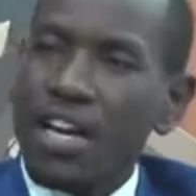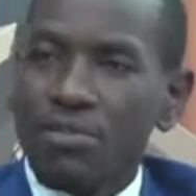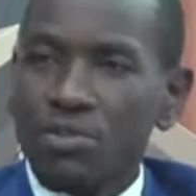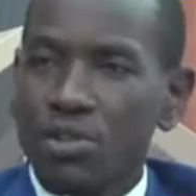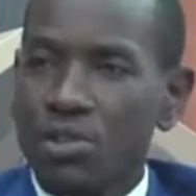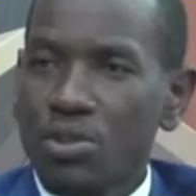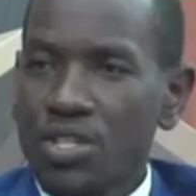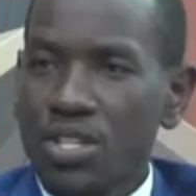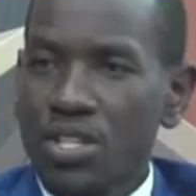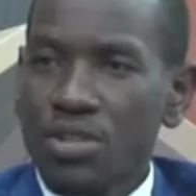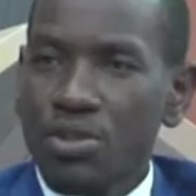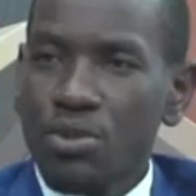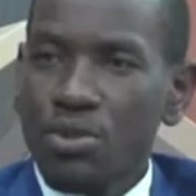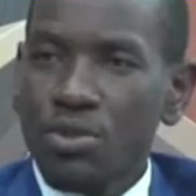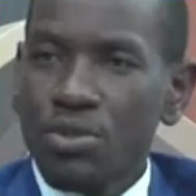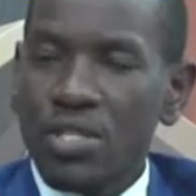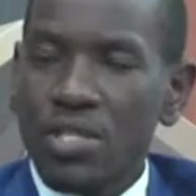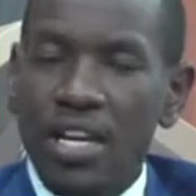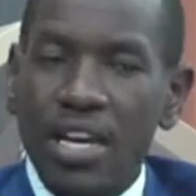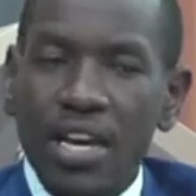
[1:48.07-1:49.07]
I have not seen
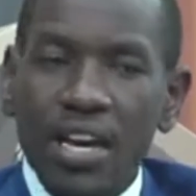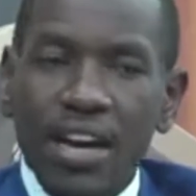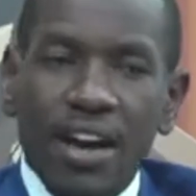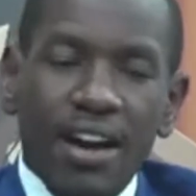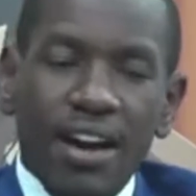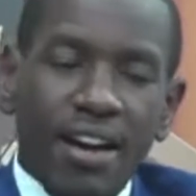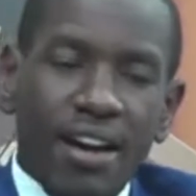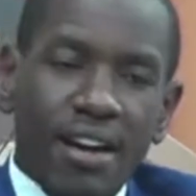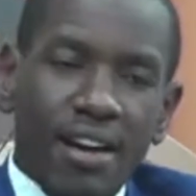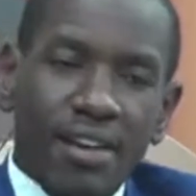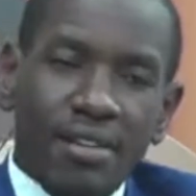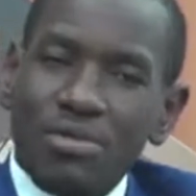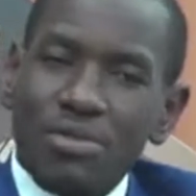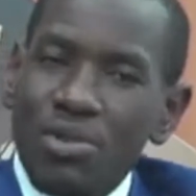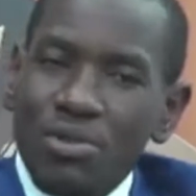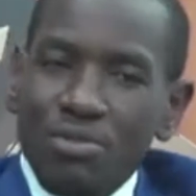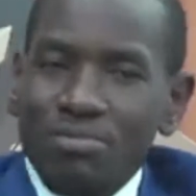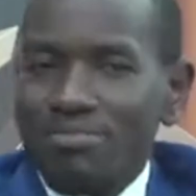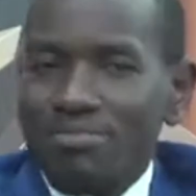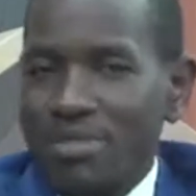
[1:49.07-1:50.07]
those. I
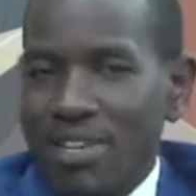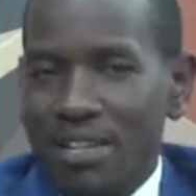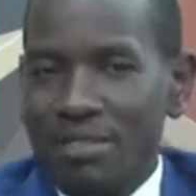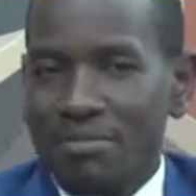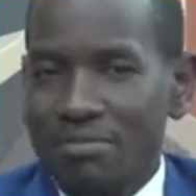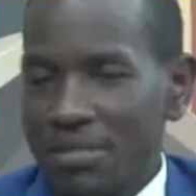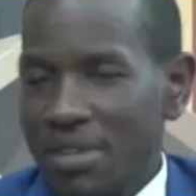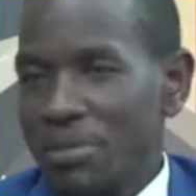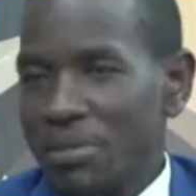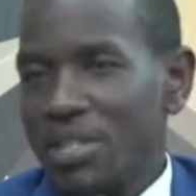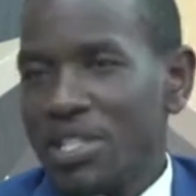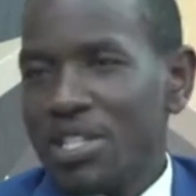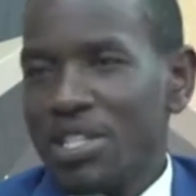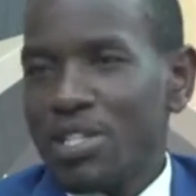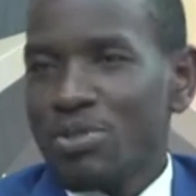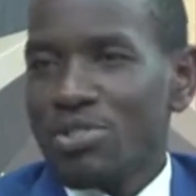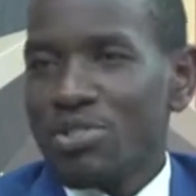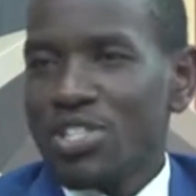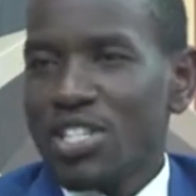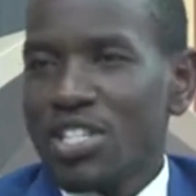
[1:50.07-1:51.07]

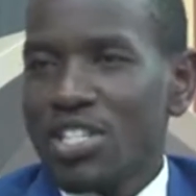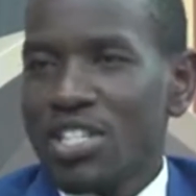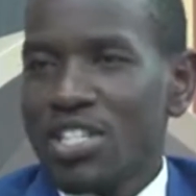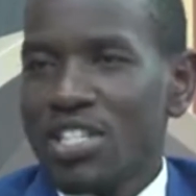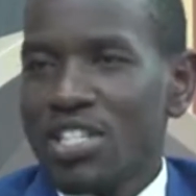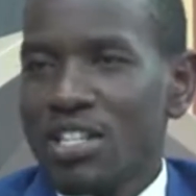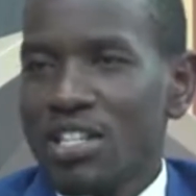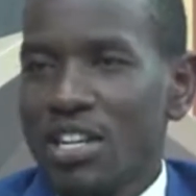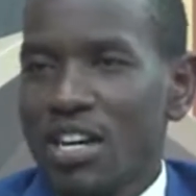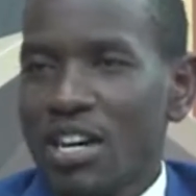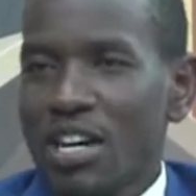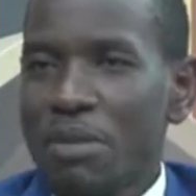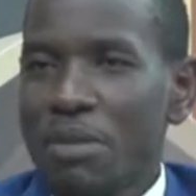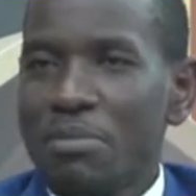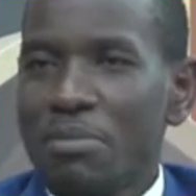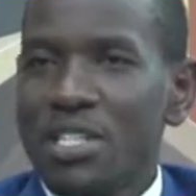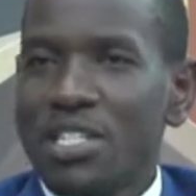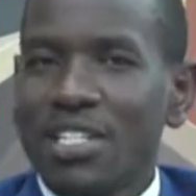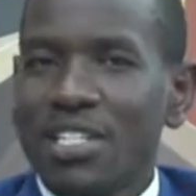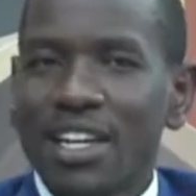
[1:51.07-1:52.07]
mean, it was just
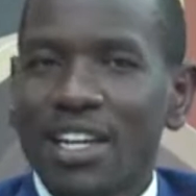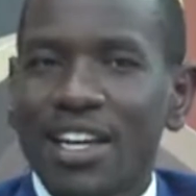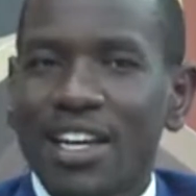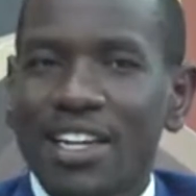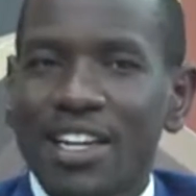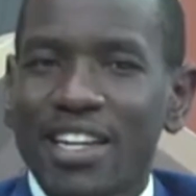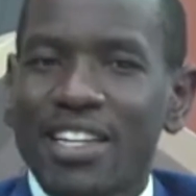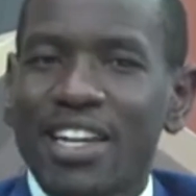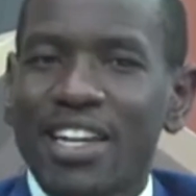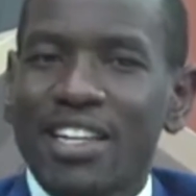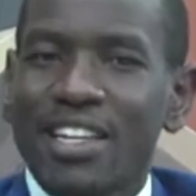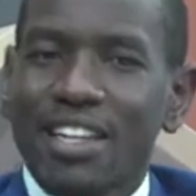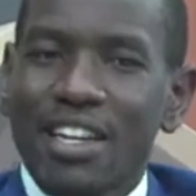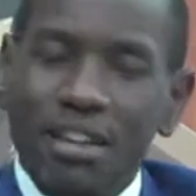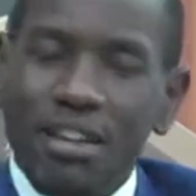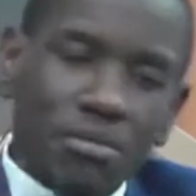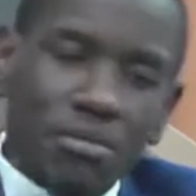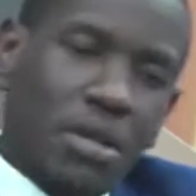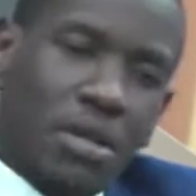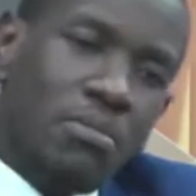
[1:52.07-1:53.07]
a meeting like any
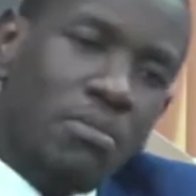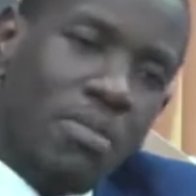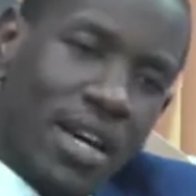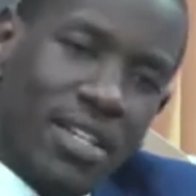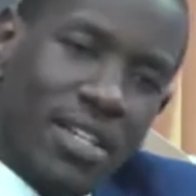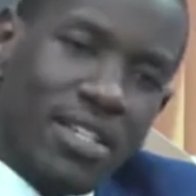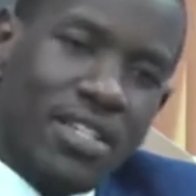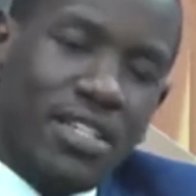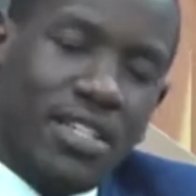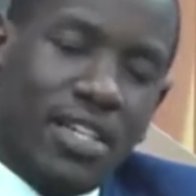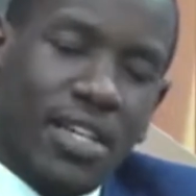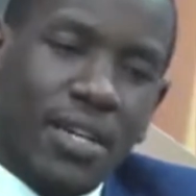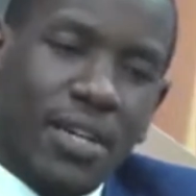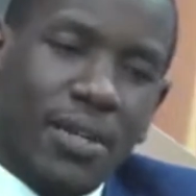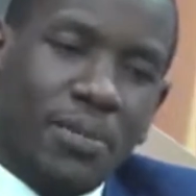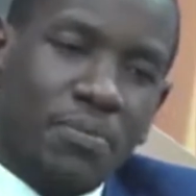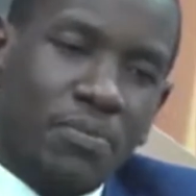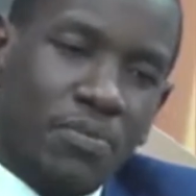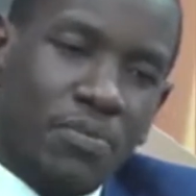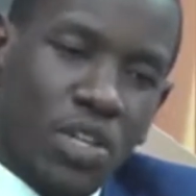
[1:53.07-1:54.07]
other. But
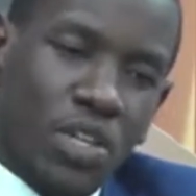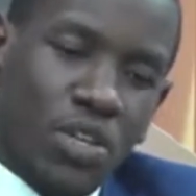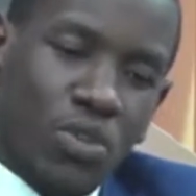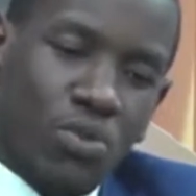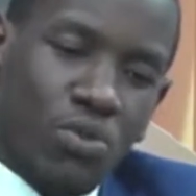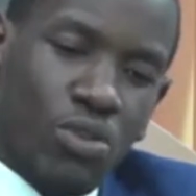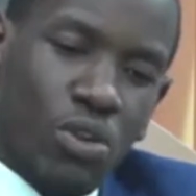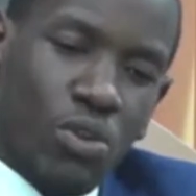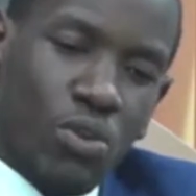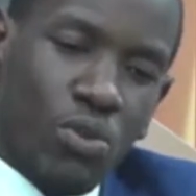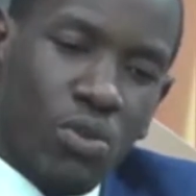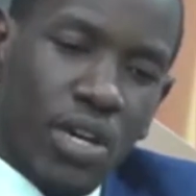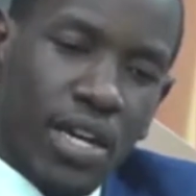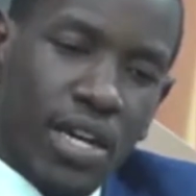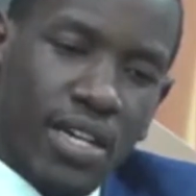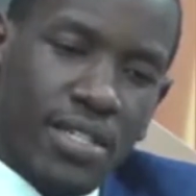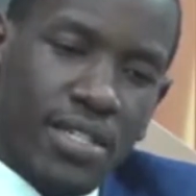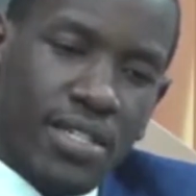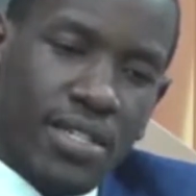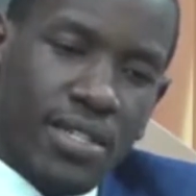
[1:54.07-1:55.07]
you would
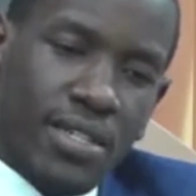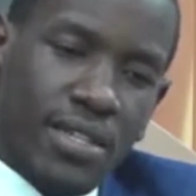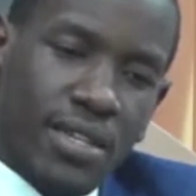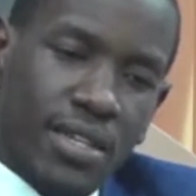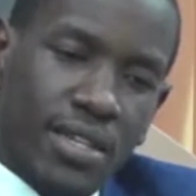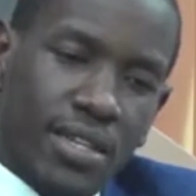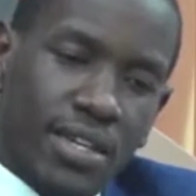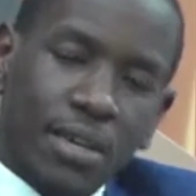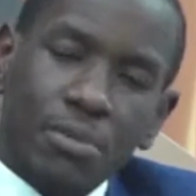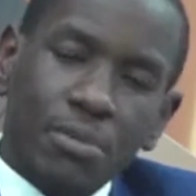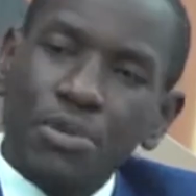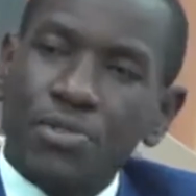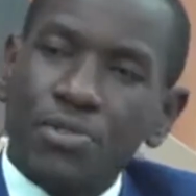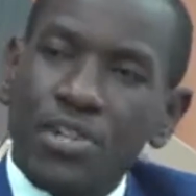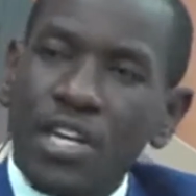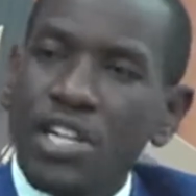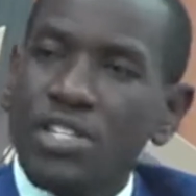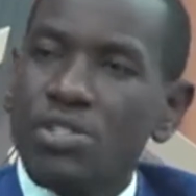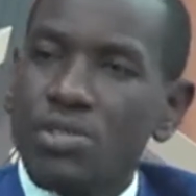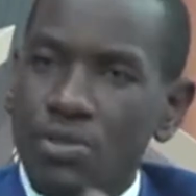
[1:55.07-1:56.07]
look at the
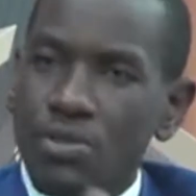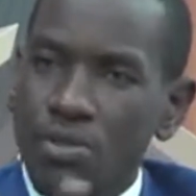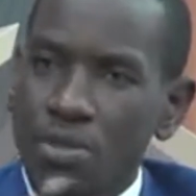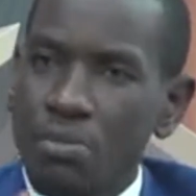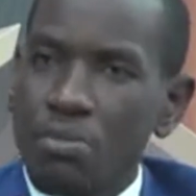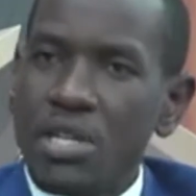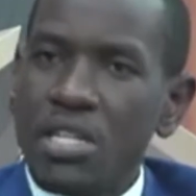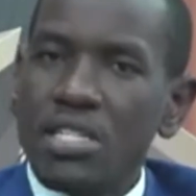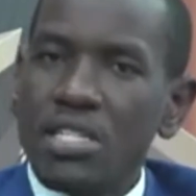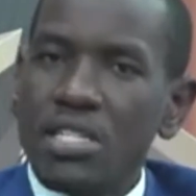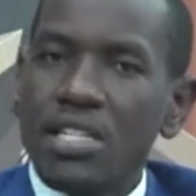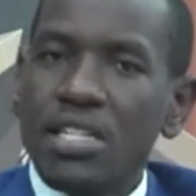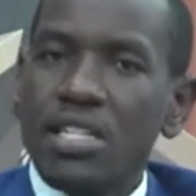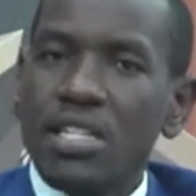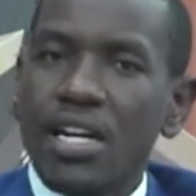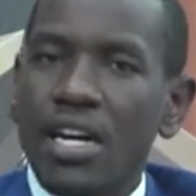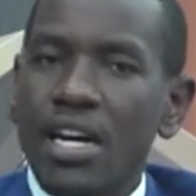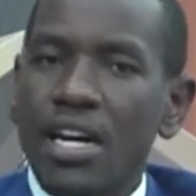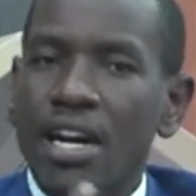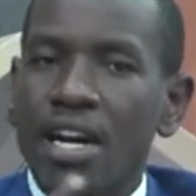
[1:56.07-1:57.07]
ramifications of the
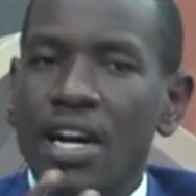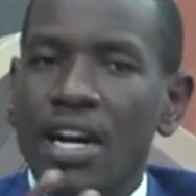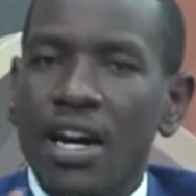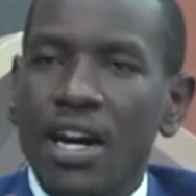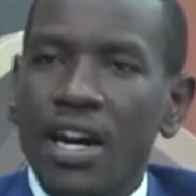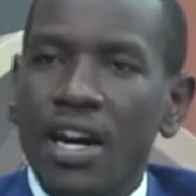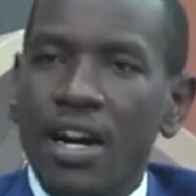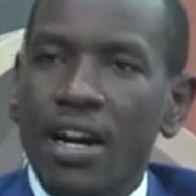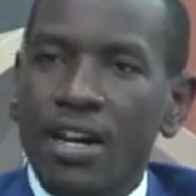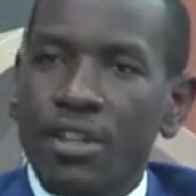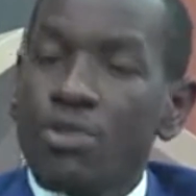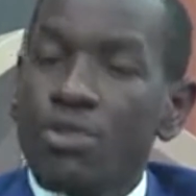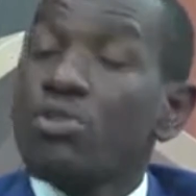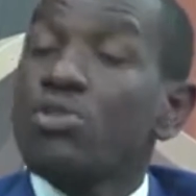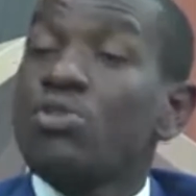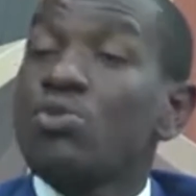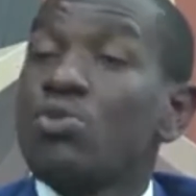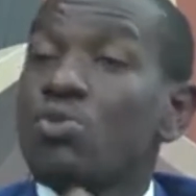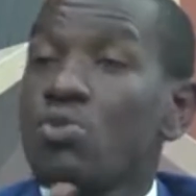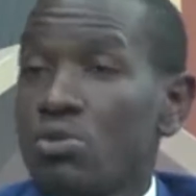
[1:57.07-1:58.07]
meeting.
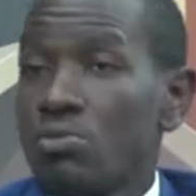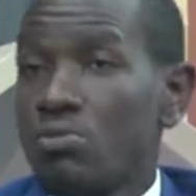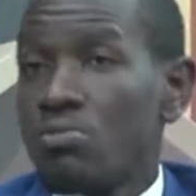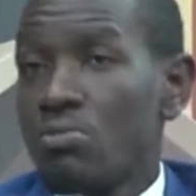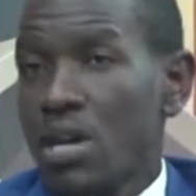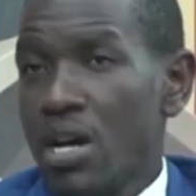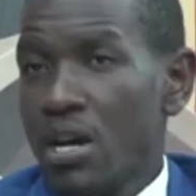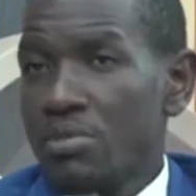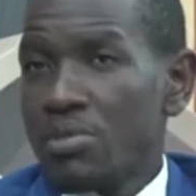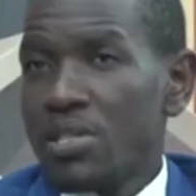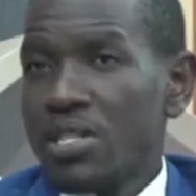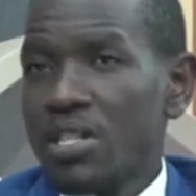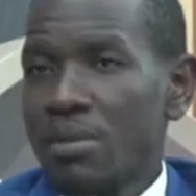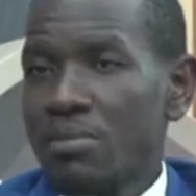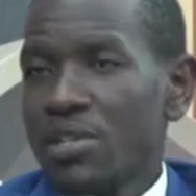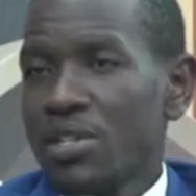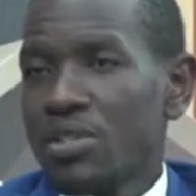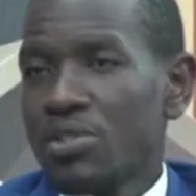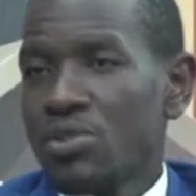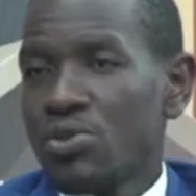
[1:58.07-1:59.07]
Those could be
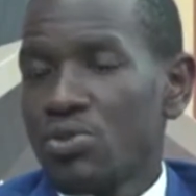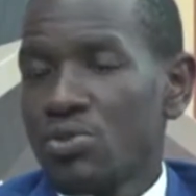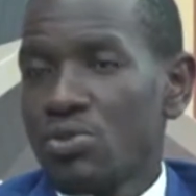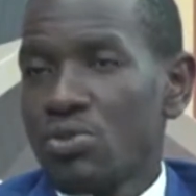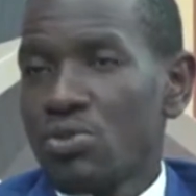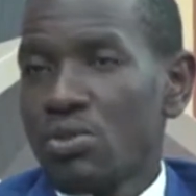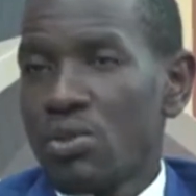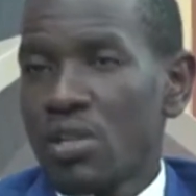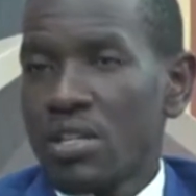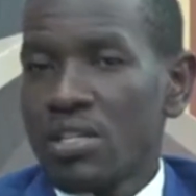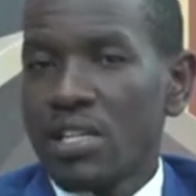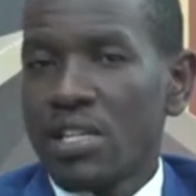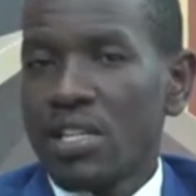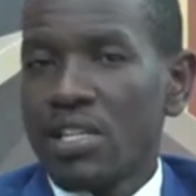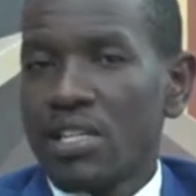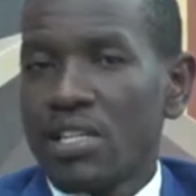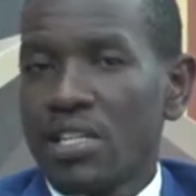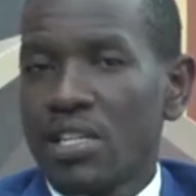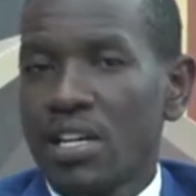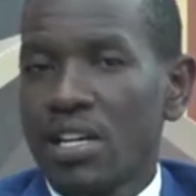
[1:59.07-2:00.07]
something to
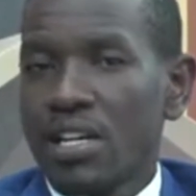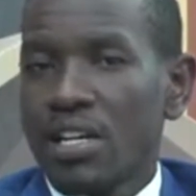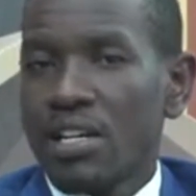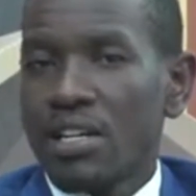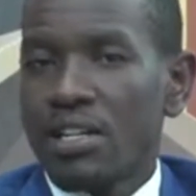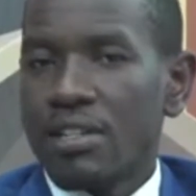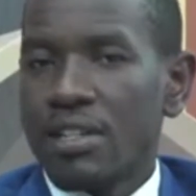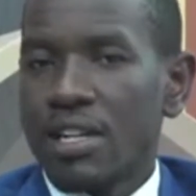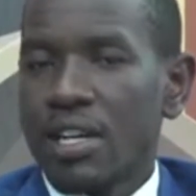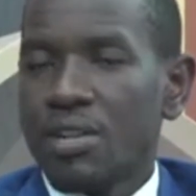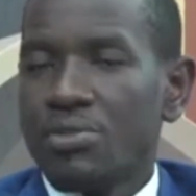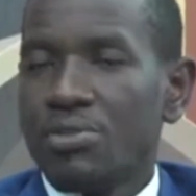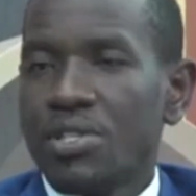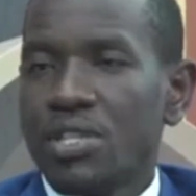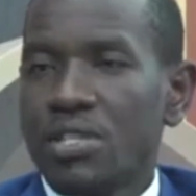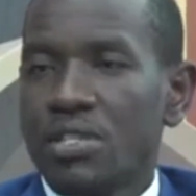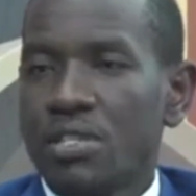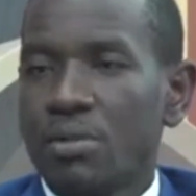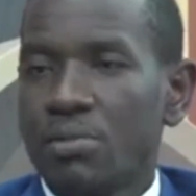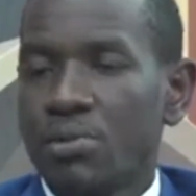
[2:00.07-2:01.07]
really
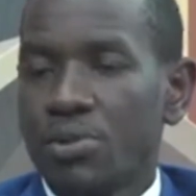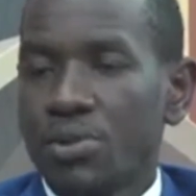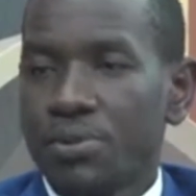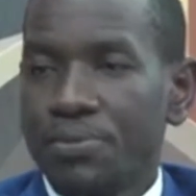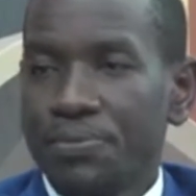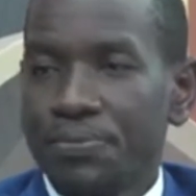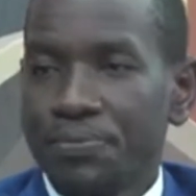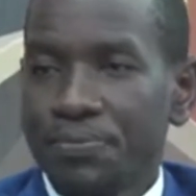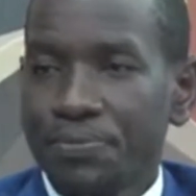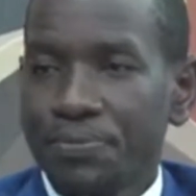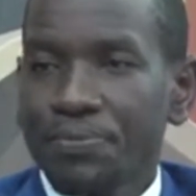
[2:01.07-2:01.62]
countenance upon.